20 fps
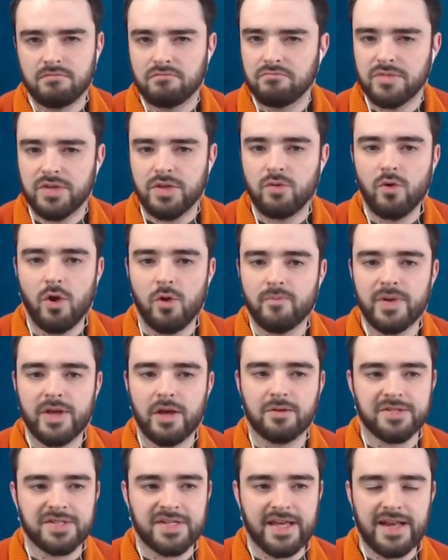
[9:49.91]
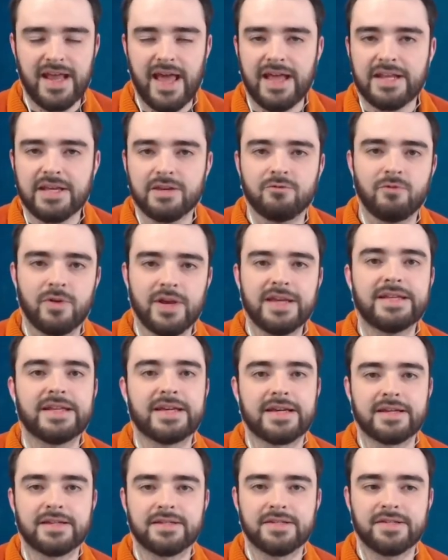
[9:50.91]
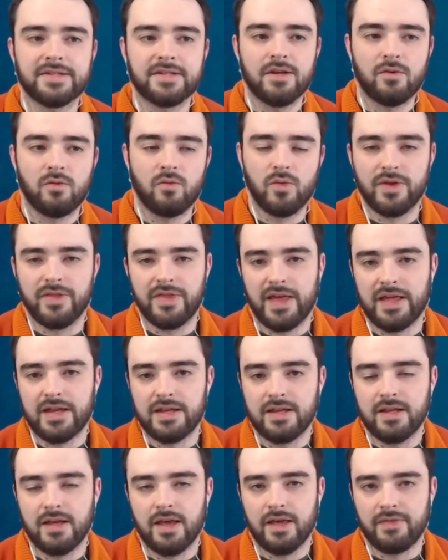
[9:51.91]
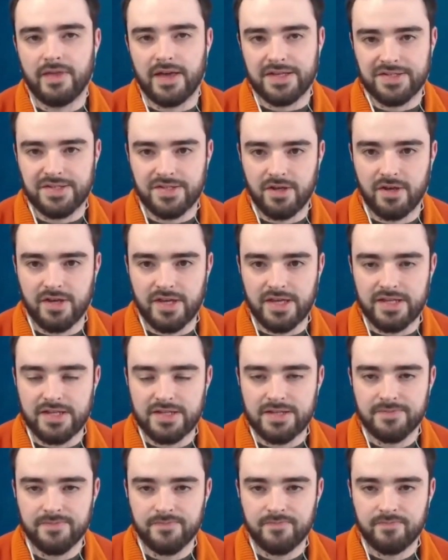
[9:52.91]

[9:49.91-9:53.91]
you won't be able to get any readings within that circuit.